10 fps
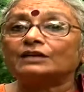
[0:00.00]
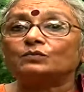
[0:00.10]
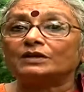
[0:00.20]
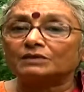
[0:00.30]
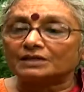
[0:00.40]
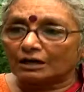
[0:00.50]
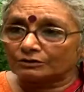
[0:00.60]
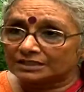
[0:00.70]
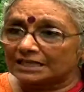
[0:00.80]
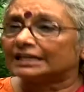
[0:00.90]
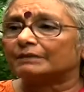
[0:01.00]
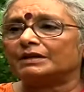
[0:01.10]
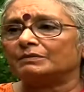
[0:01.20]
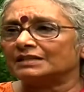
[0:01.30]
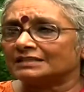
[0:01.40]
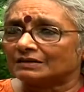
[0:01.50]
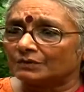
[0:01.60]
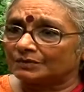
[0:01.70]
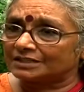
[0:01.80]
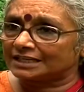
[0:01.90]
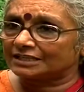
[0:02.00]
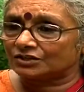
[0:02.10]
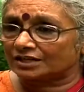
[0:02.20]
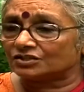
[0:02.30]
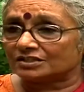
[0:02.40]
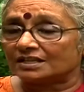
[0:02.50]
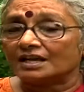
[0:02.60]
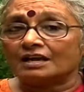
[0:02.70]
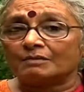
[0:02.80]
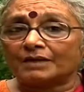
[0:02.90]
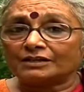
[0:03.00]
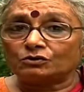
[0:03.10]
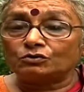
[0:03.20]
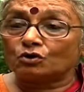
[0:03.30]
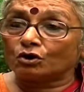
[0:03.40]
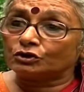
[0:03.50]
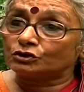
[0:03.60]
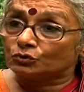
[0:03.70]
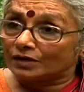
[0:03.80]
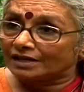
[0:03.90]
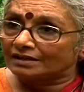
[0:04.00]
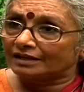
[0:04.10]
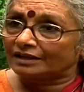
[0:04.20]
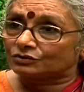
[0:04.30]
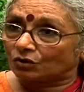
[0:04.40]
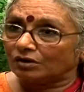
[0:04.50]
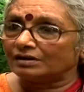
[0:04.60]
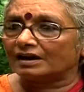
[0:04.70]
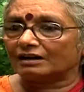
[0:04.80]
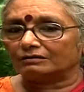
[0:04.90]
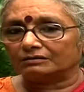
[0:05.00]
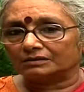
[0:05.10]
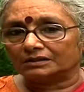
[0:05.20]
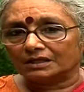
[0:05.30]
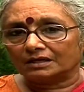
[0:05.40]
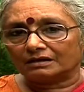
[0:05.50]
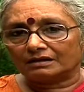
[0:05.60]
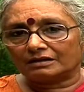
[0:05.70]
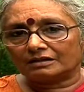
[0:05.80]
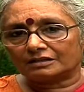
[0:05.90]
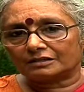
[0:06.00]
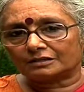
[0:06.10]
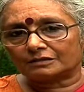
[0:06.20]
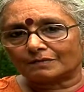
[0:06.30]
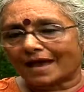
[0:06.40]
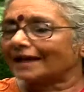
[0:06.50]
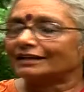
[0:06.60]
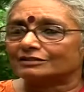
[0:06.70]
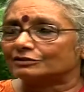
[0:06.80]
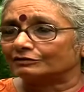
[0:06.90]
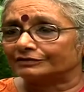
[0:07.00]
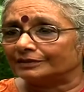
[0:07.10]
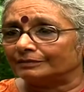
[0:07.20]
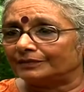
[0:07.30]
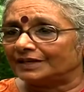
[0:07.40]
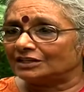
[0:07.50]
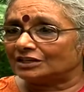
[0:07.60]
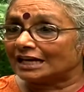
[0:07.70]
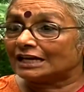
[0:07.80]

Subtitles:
and we will now seek amendments and we will seek changes. But to not do anything at all now, smacks of complete